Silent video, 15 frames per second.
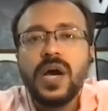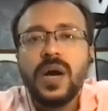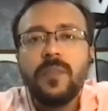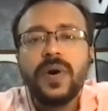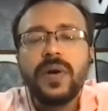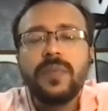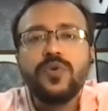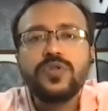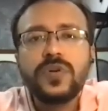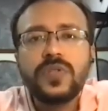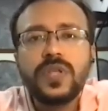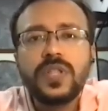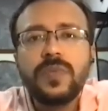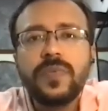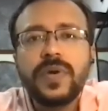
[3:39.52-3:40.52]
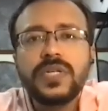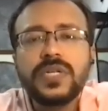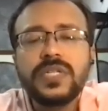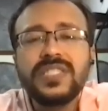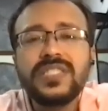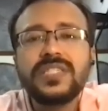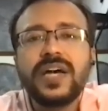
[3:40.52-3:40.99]
But most of the other
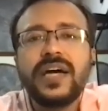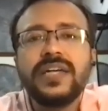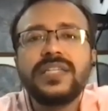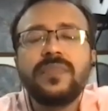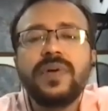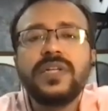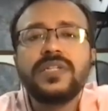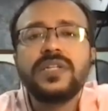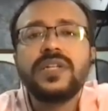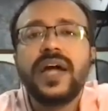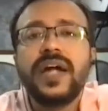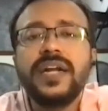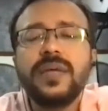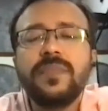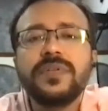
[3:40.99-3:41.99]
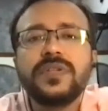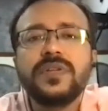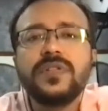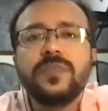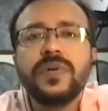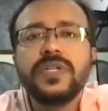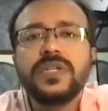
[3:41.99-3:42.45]
patients, as I mentioned, 90% of
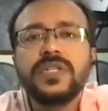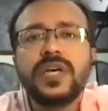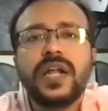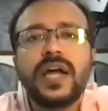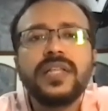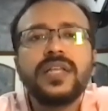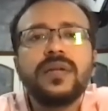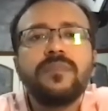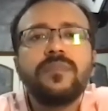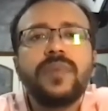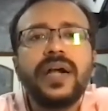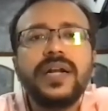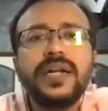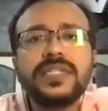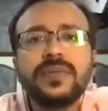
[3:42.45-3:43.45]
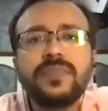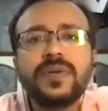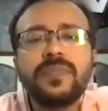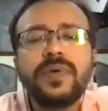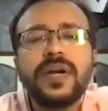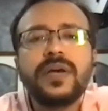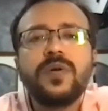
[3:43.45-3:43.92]
the patients are either mildly
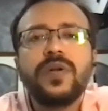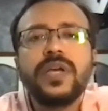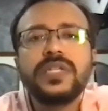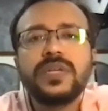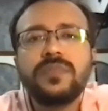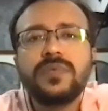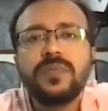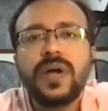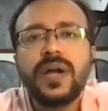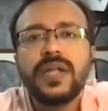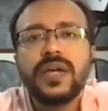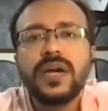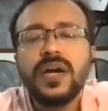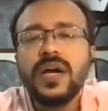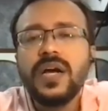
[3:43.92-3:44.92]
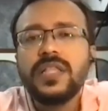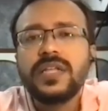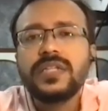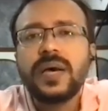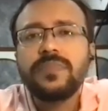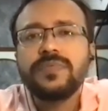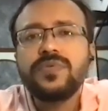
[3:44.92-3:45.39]
symptomatic or asymptomatic. There is
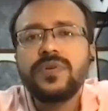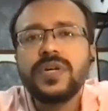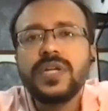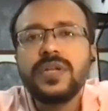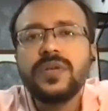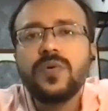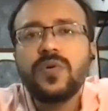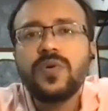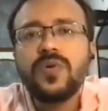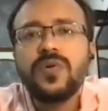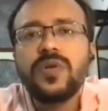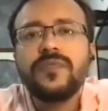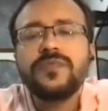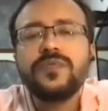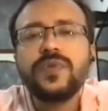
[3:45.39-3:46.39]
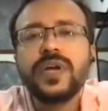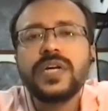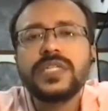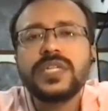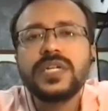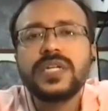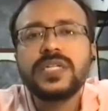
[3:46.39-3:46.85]
absolutely no role of doing a
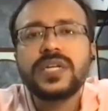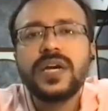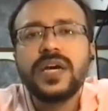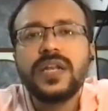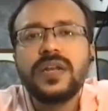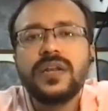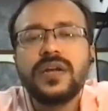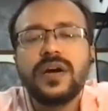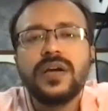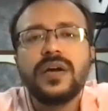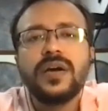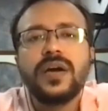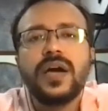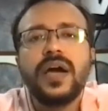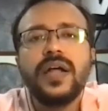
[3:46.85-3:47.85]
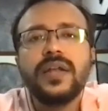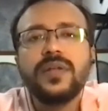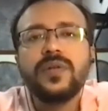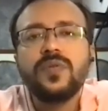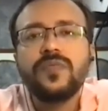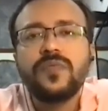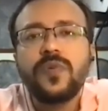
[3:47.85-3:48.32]
CT scan and
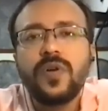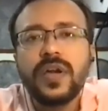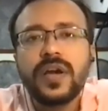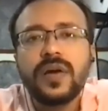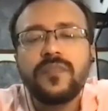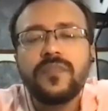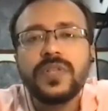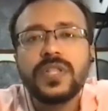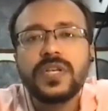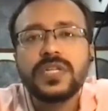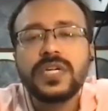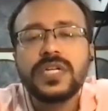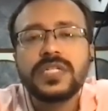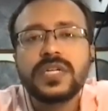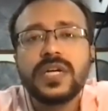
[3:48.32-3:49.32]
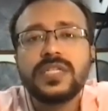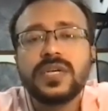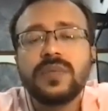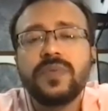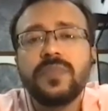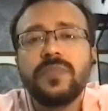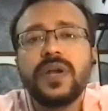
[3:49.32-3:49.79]
following up with a CT scan.
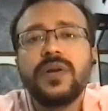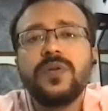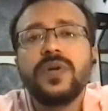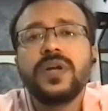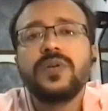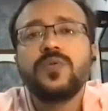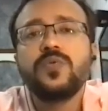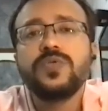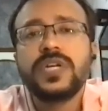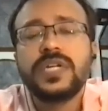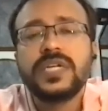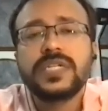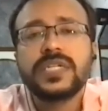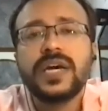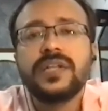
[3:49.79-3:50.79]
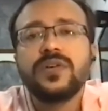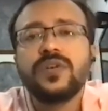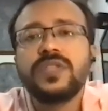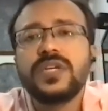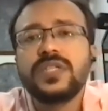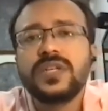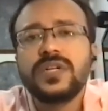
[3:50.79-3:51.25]
Some people are doing 2 CT scans or
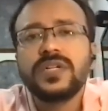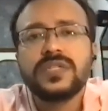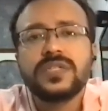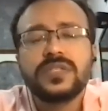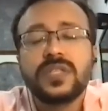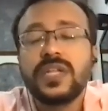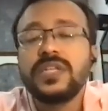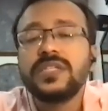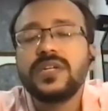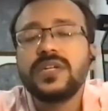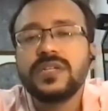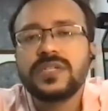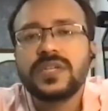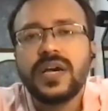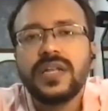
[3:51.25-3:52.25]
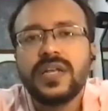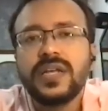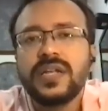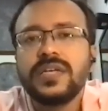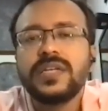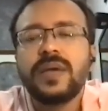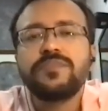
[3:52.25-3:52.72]
three CT scans. That
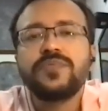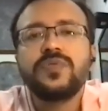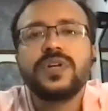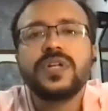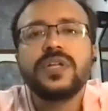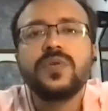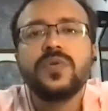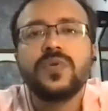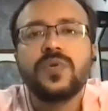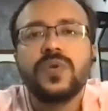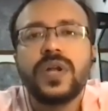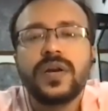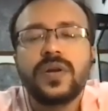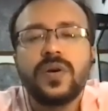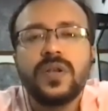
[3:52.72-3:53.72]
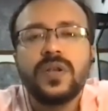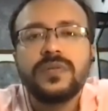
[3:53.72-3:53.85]
has absolutely no role at all.